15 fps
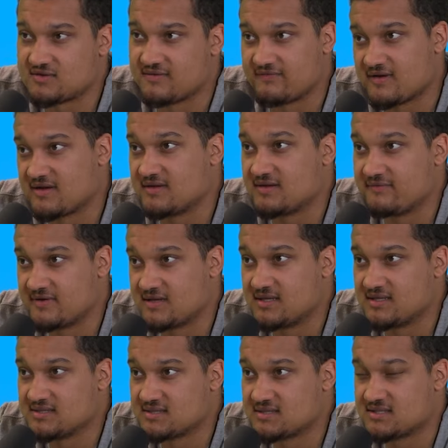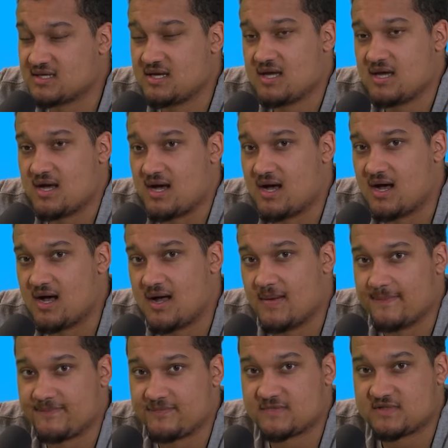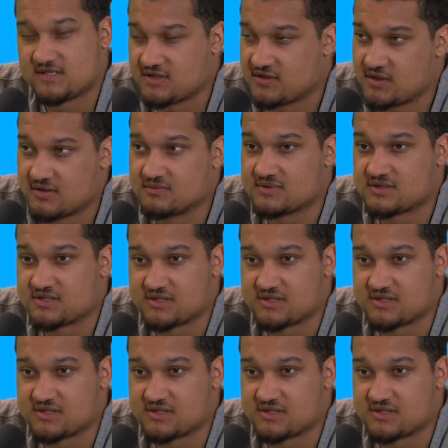and villains to